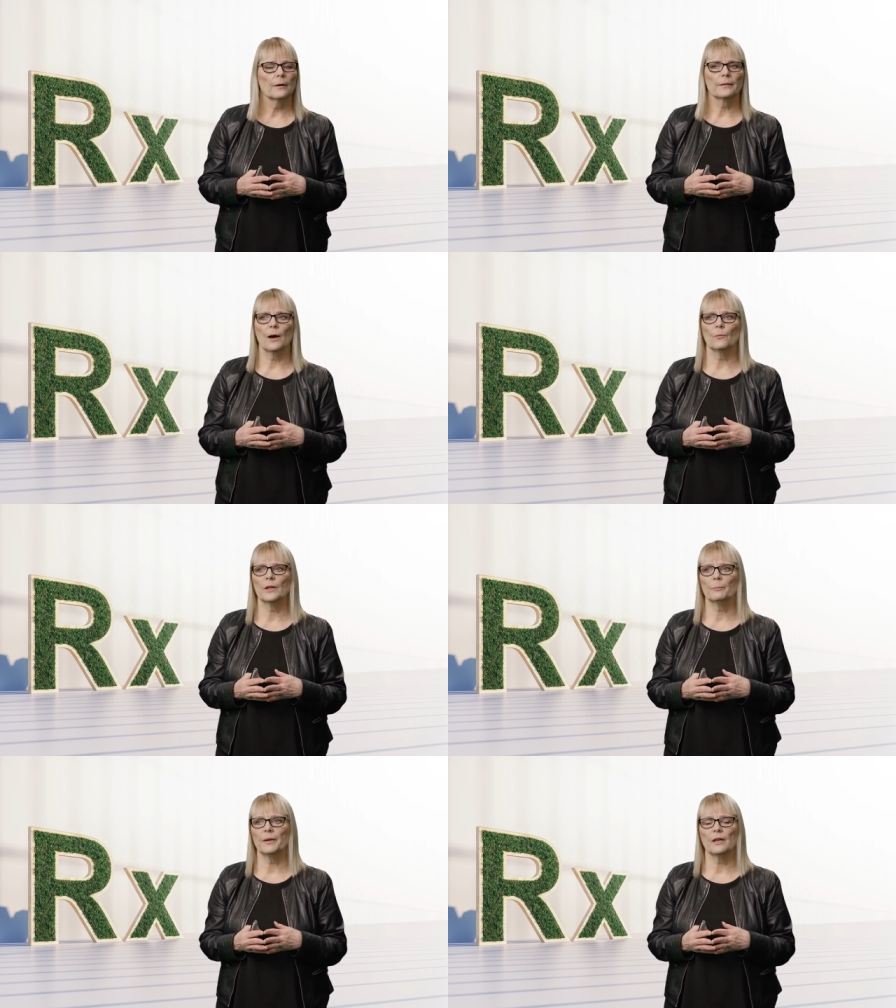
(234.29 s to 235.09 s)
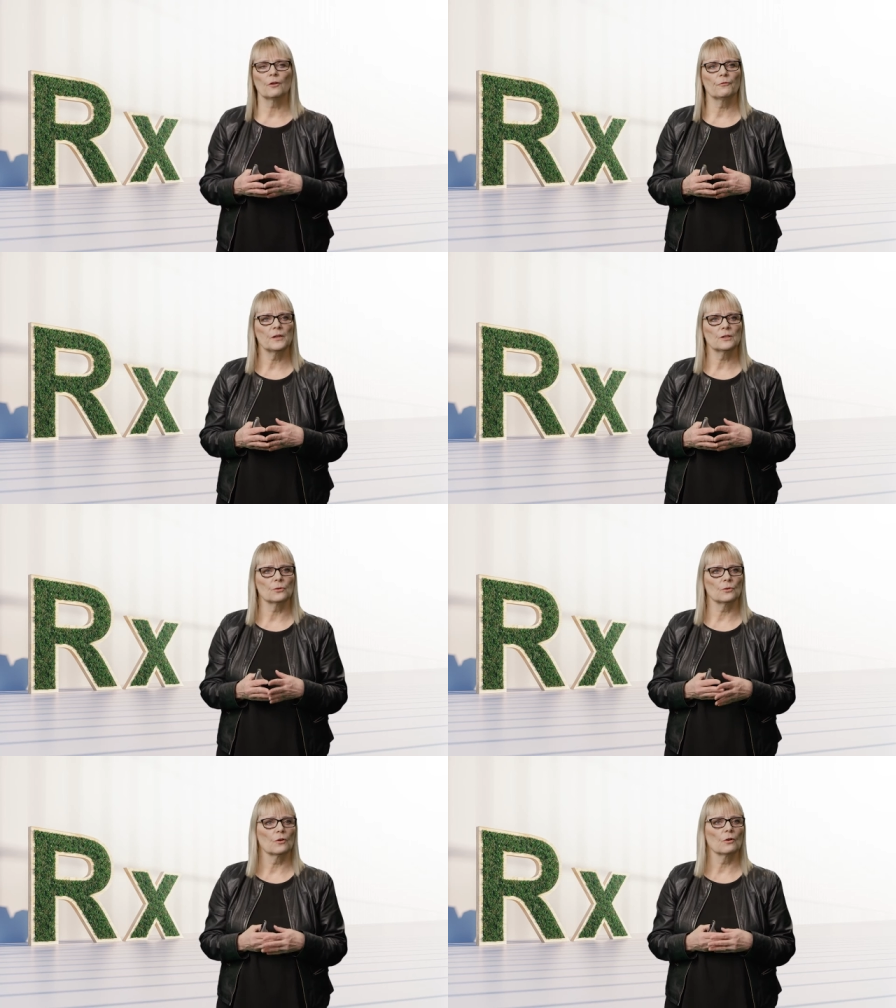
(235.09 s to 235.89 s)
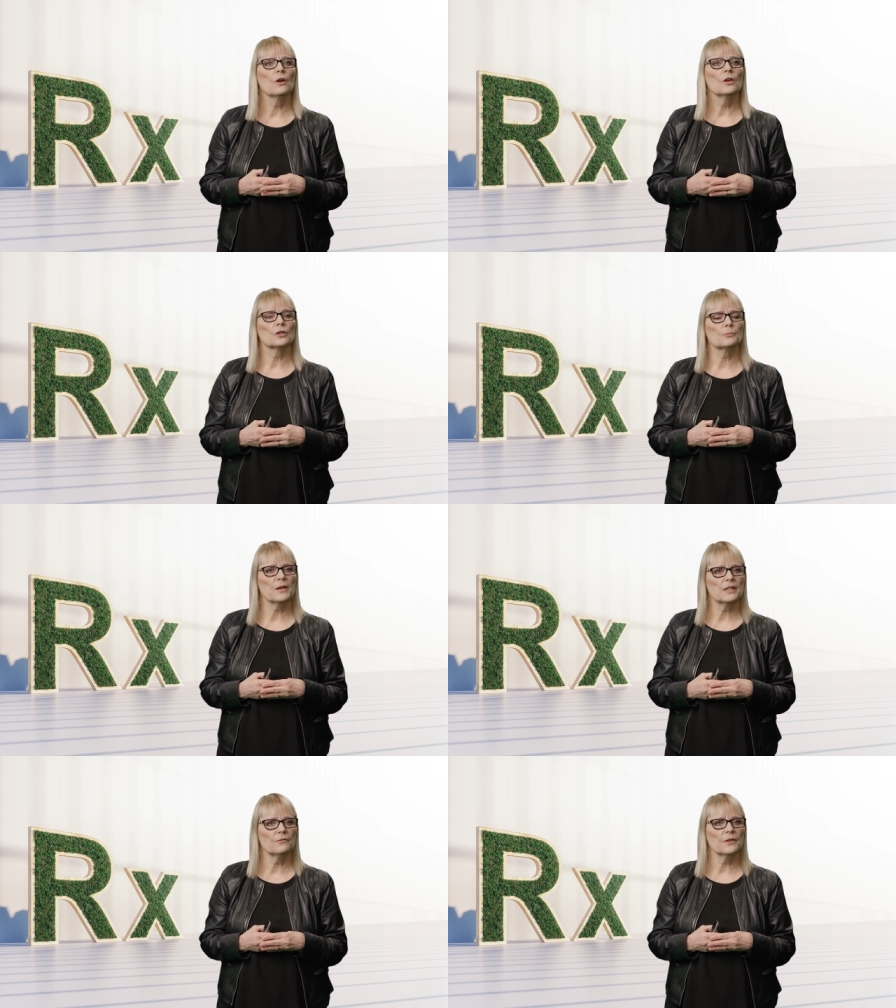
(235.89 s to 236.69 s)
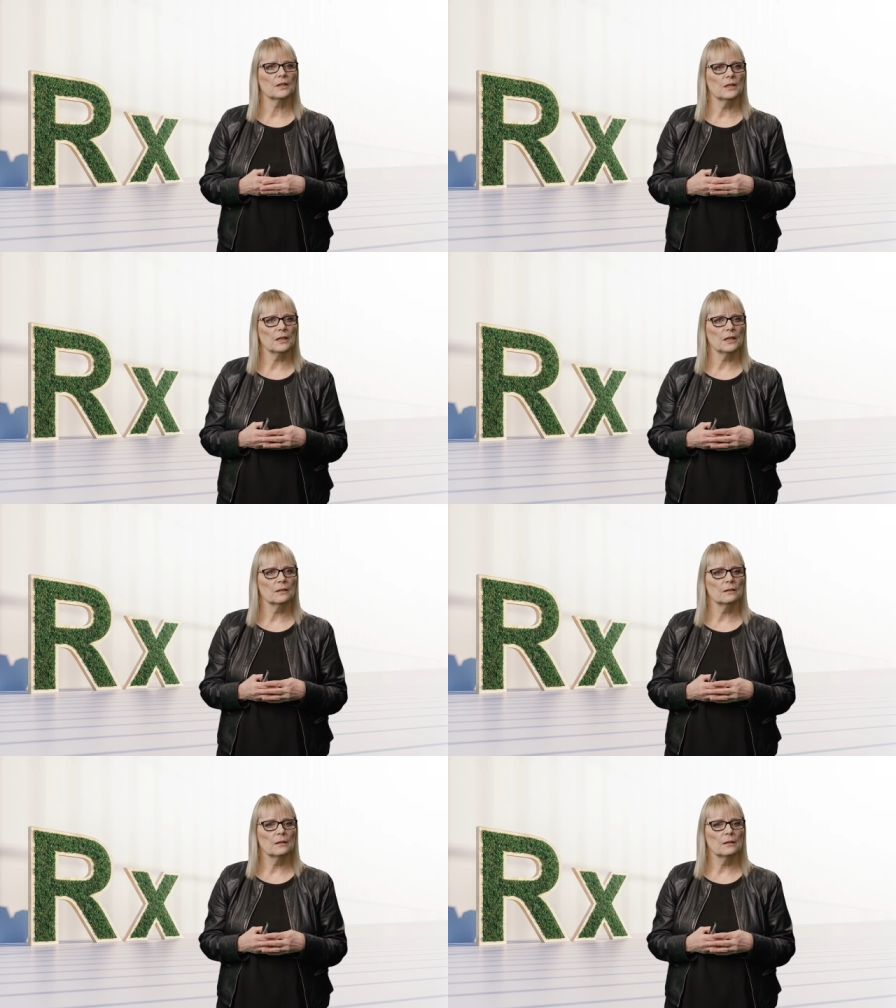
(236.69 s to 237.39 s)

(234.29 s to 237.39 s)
that will be the fit to your, your specific need,